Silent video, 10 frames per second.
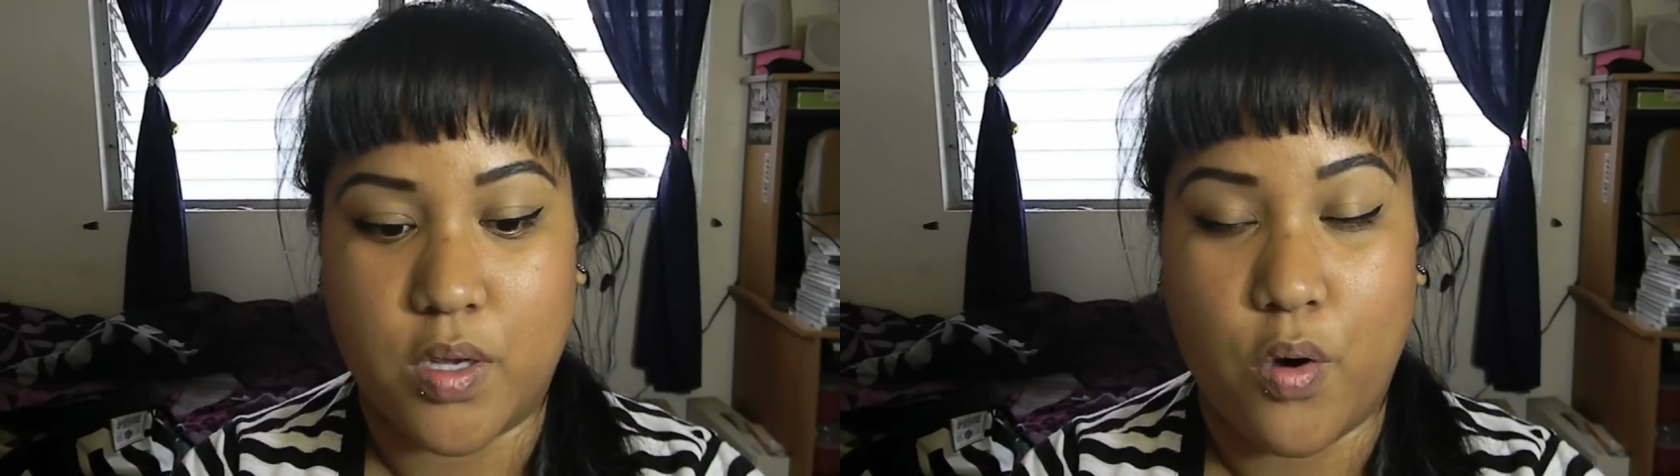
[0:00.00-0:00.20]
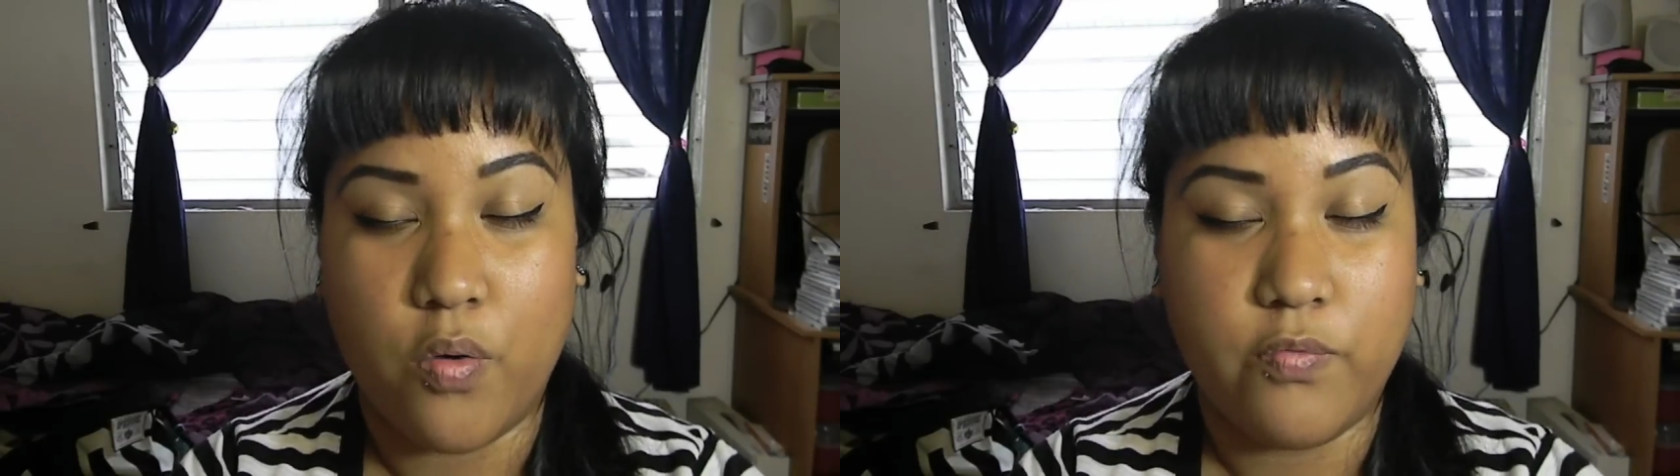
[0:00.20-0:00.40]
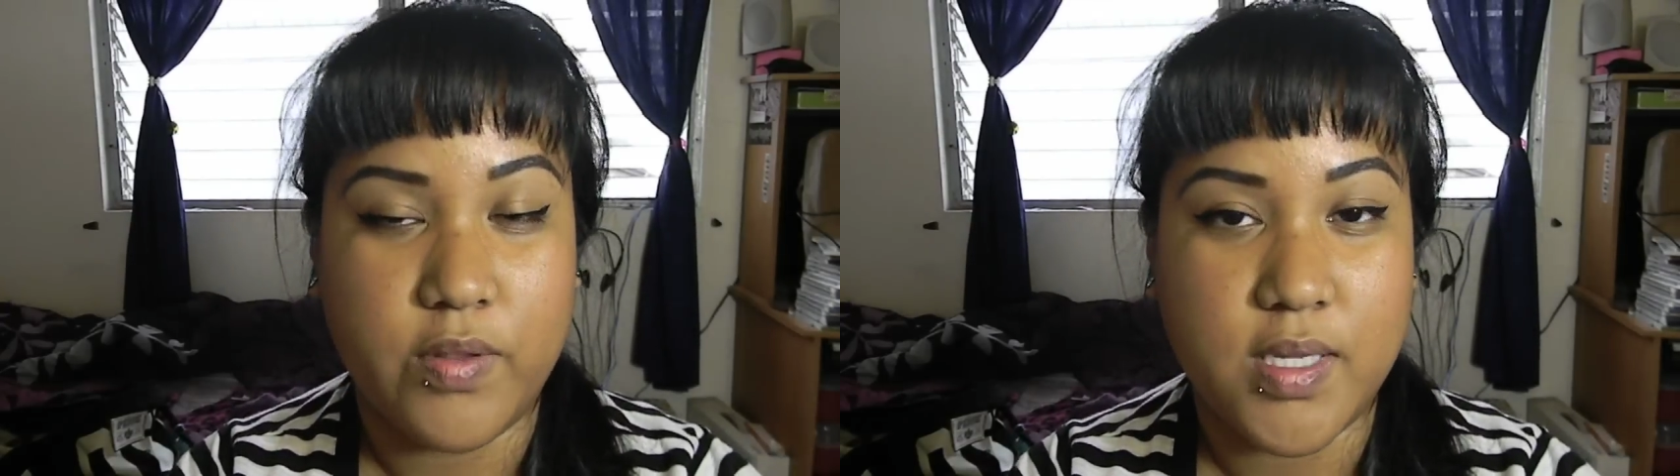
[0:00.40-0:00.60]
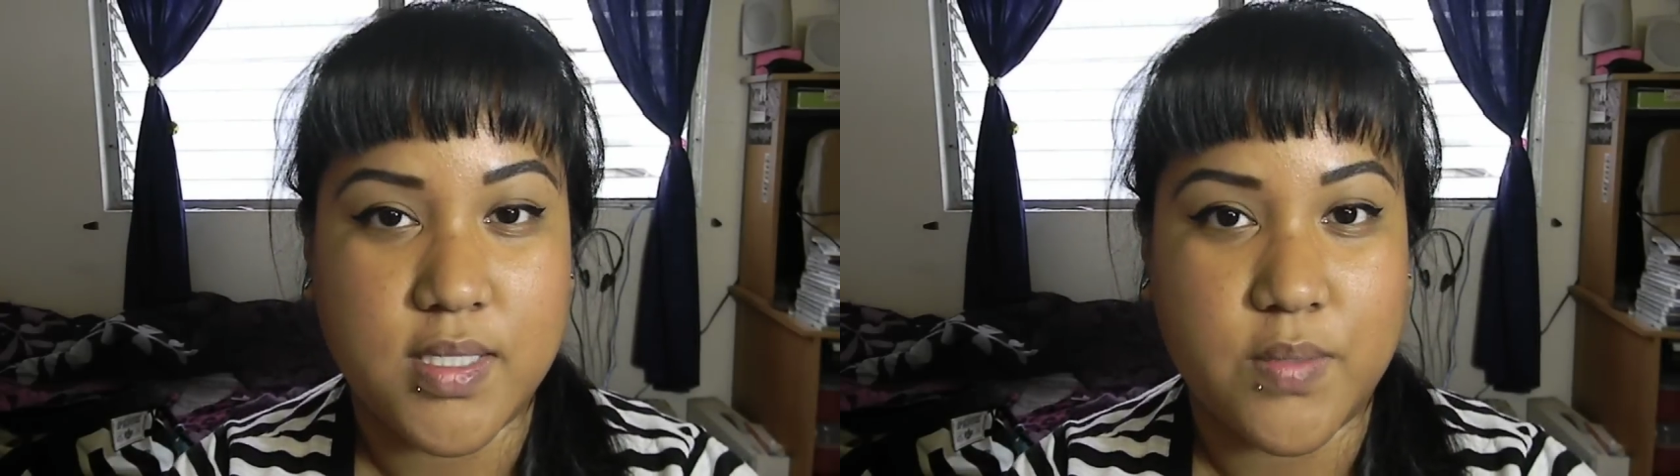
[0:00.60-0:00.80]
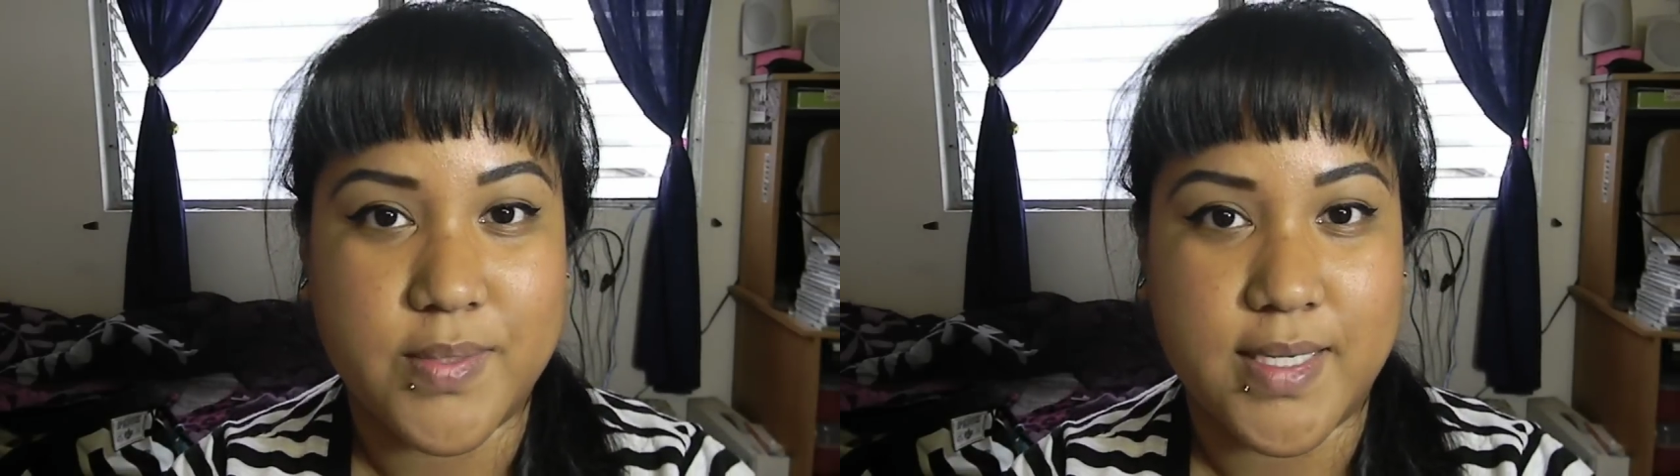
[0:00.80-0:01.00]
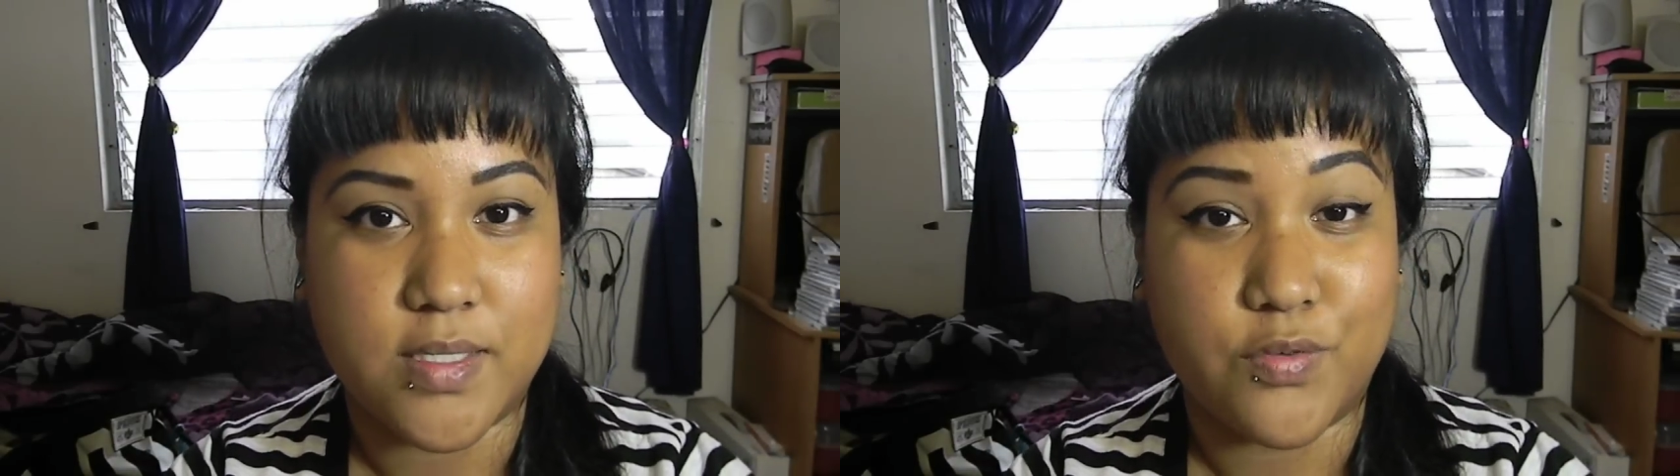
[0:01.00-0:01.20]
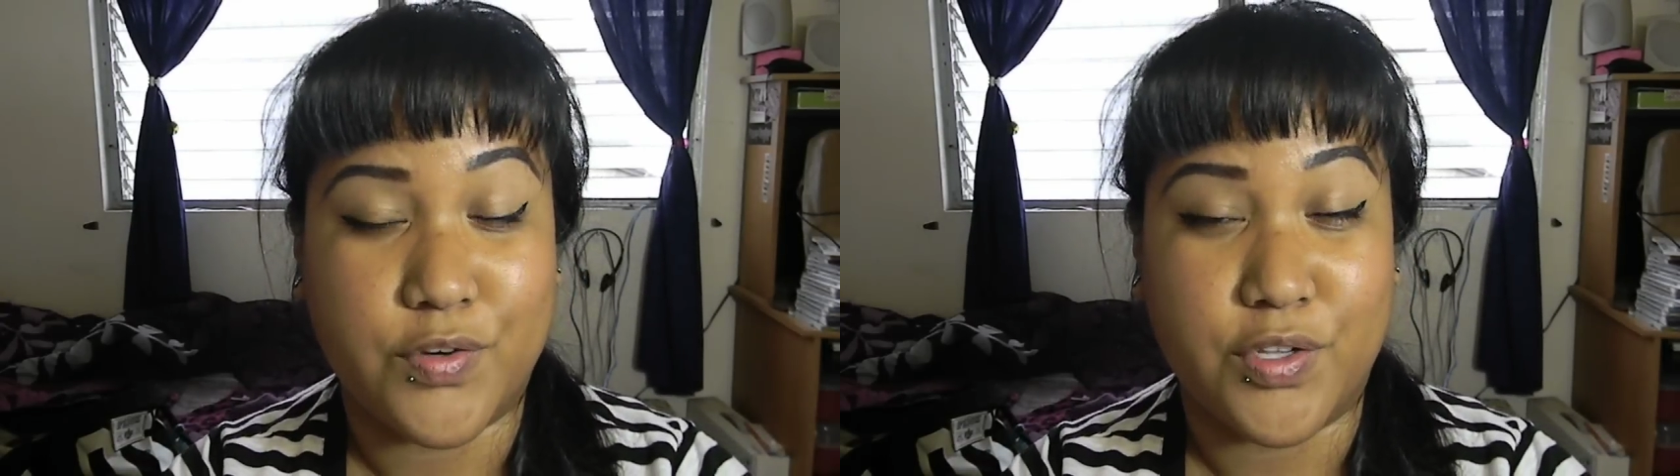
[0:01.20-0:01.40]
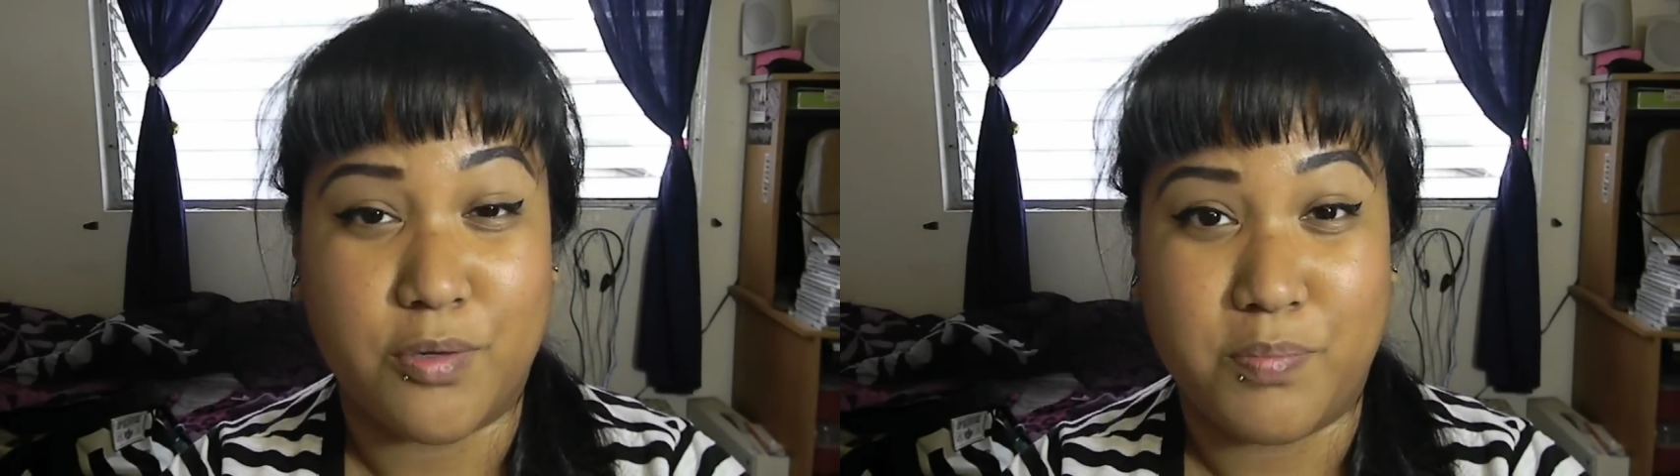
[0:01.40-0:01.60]
Hopefully someone takes
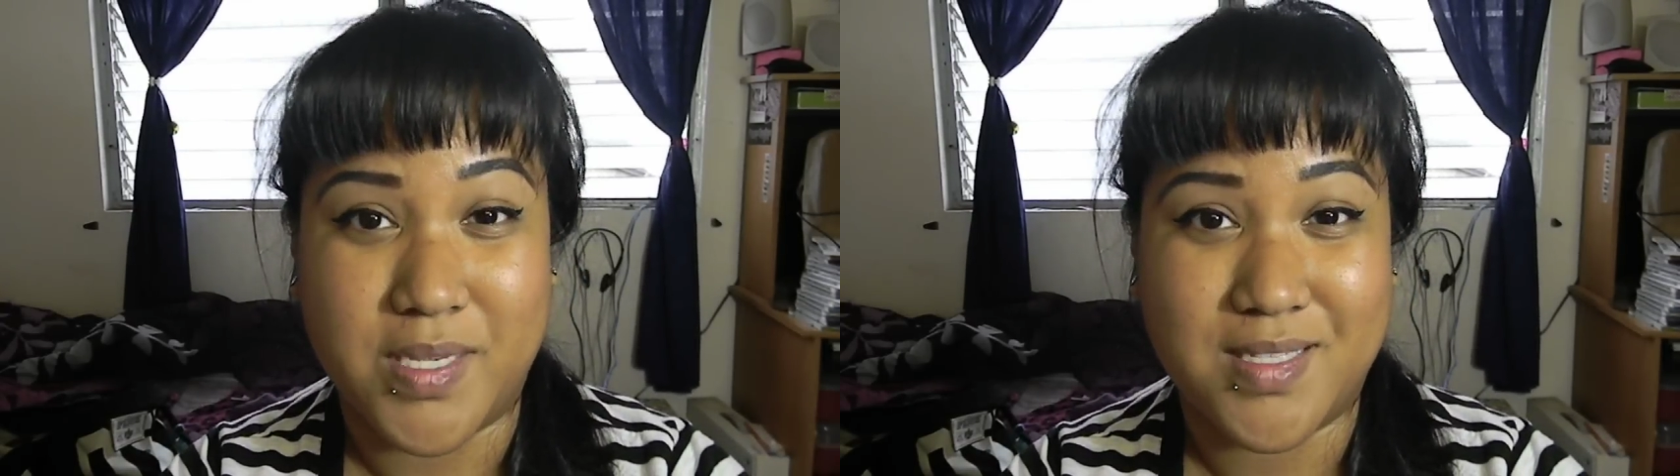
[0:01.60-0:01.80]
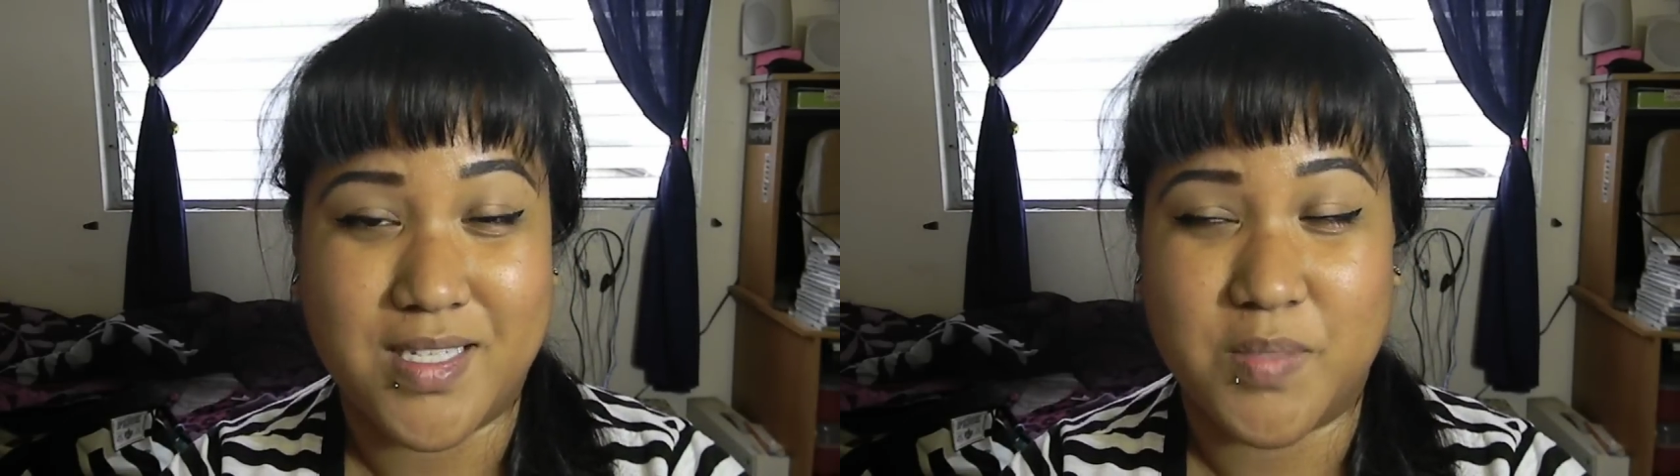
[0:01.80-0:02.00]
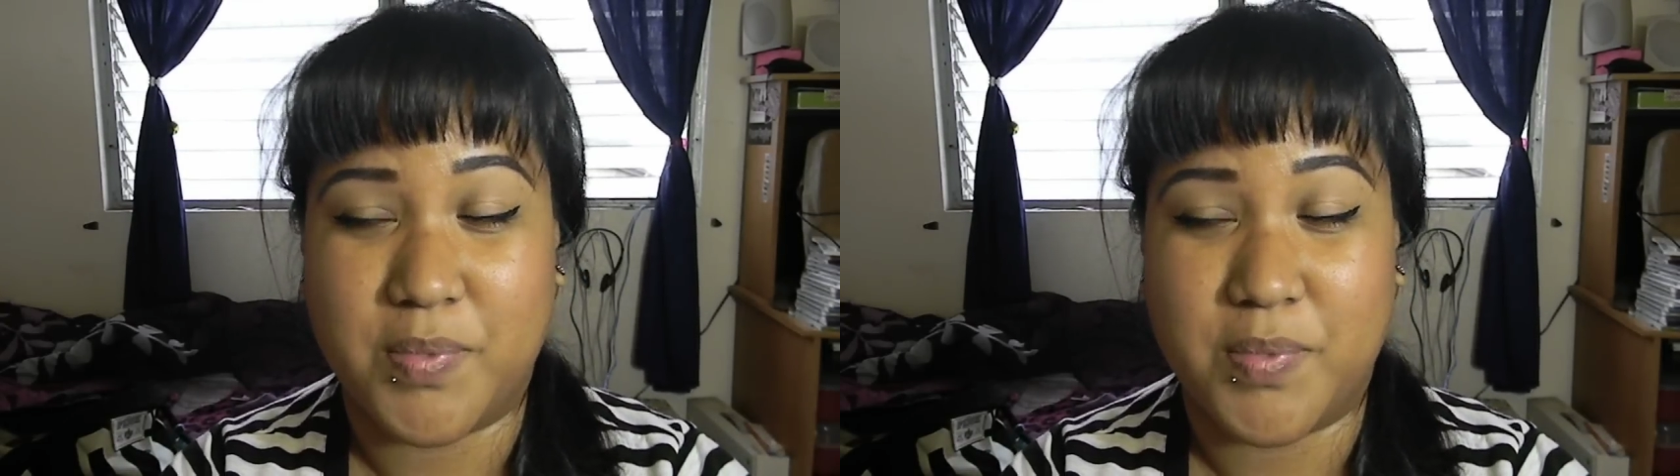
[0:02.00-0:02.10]
over their business,